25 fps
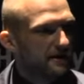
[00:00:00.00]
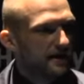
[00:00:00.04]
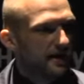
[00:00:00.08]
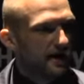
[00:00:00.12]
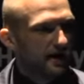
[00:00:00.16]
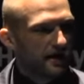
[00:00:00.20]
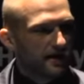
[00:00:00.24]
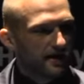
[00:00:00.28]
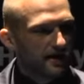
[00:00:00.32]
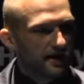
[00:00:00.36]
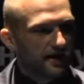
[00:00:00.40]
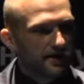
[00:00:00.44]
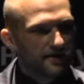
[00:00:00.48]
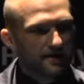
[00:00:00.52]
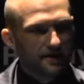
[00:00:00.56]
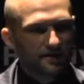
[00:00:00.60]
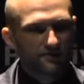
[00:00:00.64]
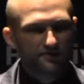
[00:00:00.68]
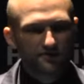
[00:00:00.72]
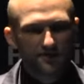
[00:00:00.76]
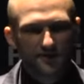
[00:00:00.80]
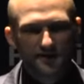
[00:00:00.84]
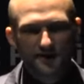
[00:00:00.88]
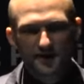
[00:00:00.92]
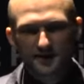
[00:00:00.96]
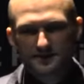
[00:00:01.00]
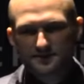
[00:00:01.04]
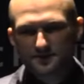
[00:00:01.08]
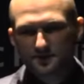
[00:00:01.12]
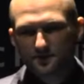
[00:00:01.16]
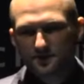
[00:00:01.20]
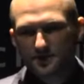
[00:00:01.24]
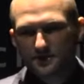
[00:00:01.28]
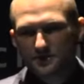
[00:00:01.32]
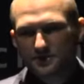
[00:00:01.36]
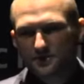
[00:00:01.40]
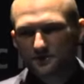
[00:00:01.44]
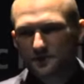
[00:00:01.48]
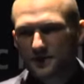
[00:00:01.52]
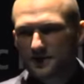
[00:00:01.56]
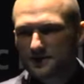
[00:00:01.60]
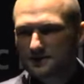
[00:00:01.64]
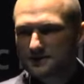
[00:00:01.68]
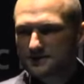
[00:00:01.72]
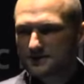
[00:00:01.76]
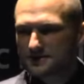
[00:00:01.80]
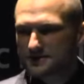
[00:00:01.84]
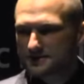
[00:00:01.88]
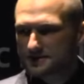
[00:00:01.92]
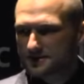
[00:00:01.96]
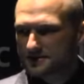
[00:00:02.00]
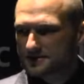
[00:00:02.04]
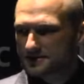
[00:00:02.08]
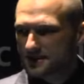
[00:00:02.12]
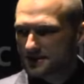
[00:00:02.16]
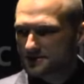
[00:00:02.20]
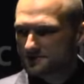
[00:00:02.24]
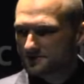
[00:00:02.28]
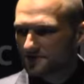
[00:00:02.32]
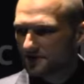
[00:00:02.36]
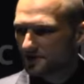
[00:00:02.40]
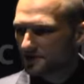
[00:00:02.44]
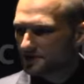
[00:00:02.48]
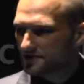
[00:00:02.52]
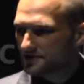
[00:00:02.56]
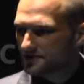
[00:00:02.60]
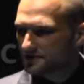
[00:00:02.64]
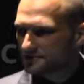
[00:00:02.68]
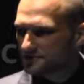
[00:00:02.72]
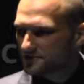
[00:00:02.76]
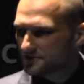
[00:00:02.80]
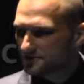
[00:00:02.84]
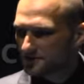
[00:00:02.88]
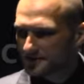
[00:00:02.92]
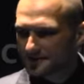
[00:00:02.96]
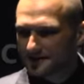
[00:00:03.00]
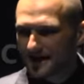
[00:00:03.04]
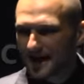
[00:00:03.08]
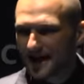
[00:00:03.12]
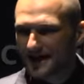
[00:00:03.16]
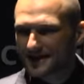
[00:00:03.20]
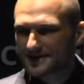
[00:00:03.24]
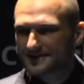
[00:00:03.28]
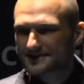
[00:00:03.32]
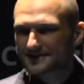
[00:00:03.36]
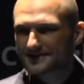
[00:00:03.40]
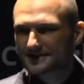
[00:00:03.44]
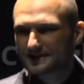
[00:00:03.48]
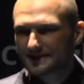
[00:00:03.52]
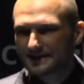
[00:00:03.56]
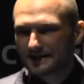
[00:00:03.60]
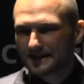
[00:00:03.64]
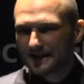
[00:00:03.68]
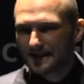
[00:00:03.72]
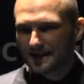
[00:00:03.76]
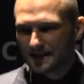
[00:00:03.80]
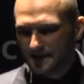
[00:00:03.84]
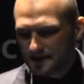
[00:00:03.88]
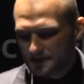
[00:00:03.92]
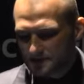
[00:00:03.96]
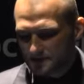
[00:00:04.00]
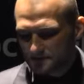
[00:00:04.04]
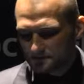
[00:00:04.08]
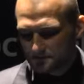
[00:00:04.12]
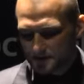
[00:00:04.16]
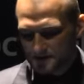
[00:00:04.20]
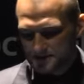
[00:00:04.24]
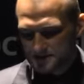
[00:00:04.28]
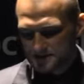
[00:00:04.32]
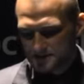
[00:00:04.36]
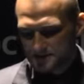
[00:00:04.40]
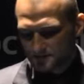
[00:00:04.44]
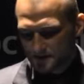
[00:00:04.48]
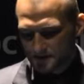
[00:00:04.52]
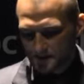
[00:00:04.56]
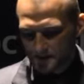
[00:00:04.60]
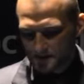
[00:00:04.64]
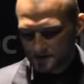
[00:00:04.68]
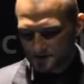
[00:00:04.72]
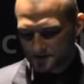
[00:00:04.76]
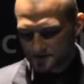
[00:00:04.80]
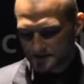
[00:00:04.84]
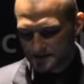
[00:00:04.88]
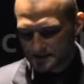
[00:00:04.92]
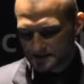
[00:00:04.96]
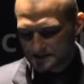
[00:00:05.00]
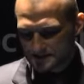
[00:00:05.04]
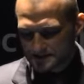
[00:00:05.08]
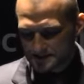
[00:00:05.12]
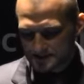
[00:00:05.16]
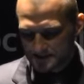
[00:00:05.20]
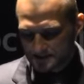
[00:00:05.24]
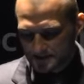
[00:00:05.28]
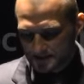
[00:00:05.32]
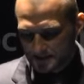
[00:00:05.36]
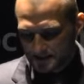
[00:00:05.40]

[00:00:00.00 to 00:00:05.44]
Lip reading: Al-Qaeda affiliates have been tremendously successful in terms of attacks in Muslim countries.